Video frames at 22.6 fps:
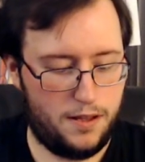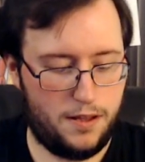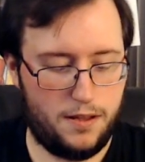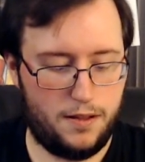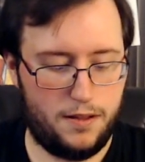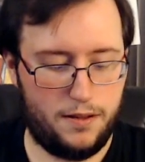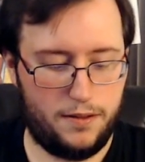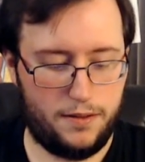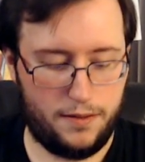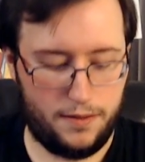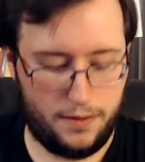
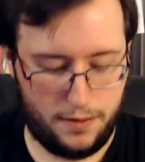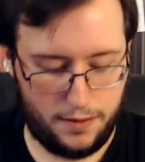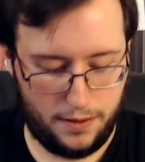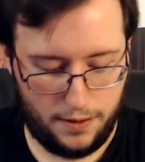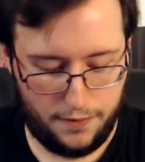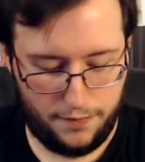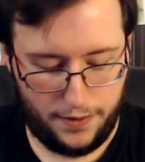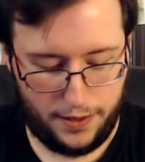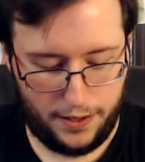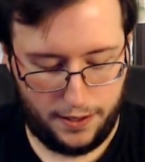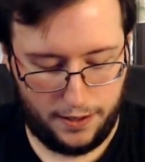Let's see
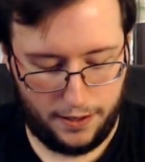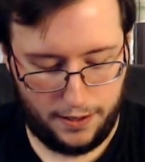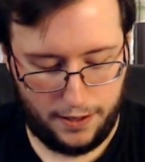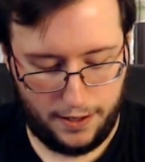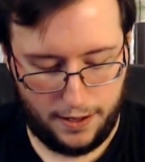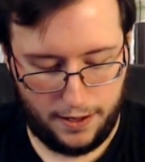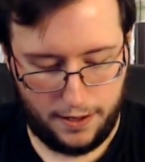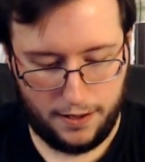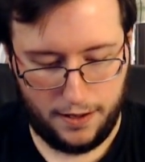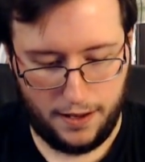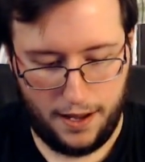if I can
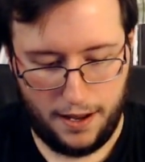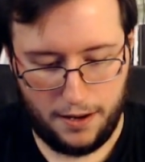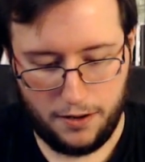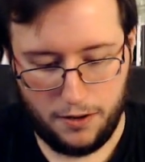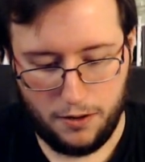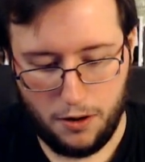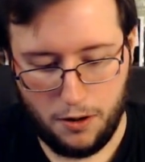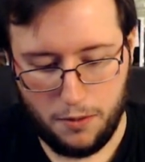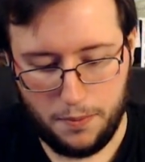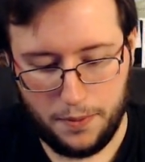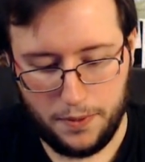get. How do
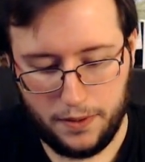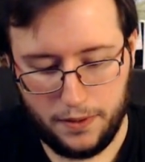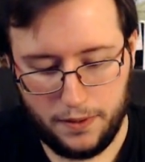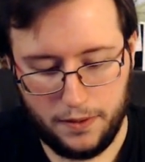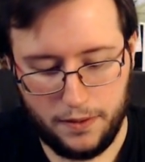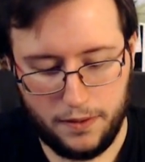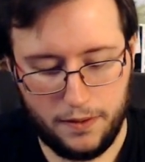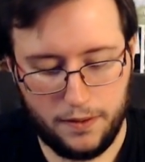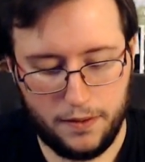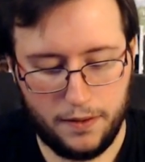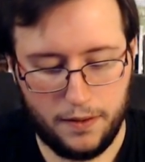you
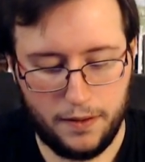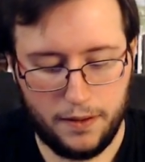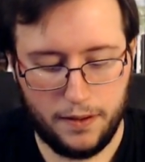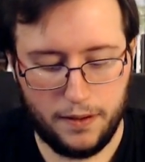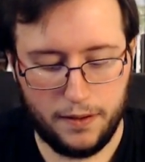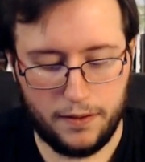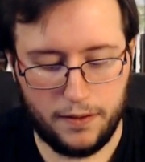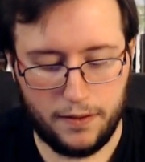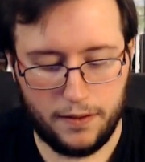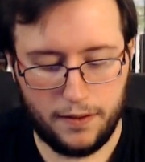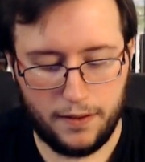open
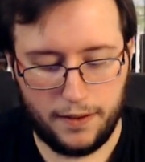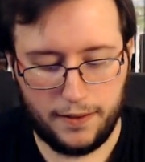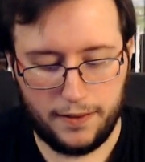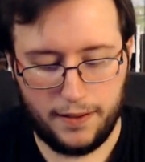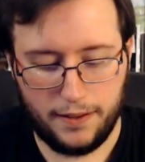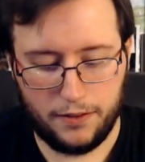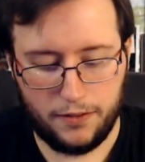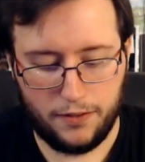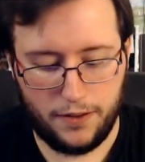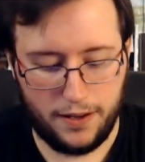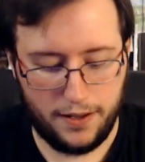this? It's like
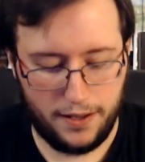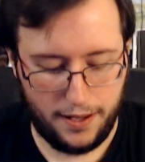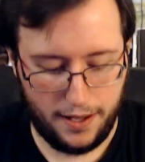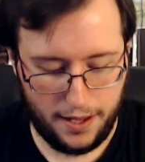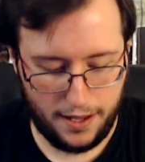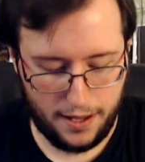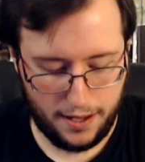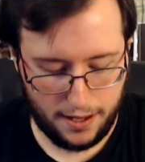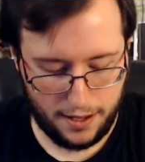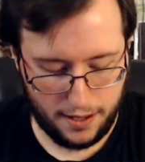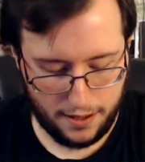this, right?
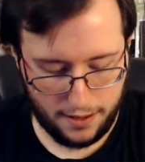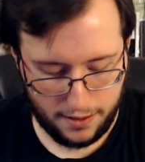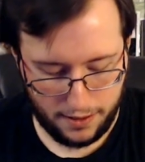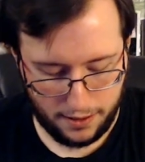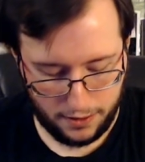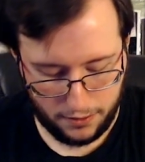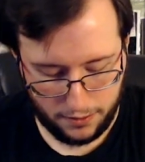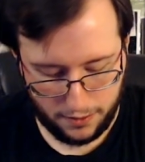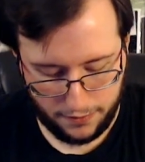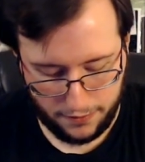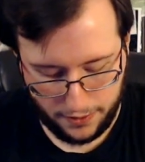Yeah,
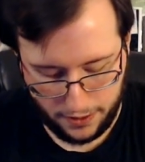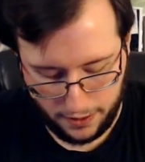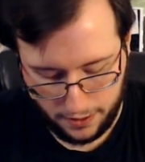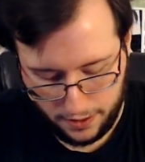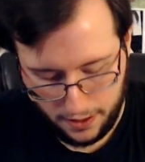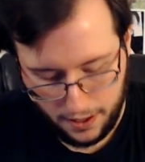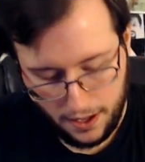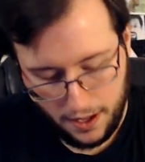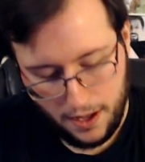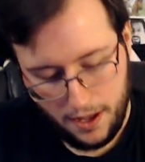that's what I figured.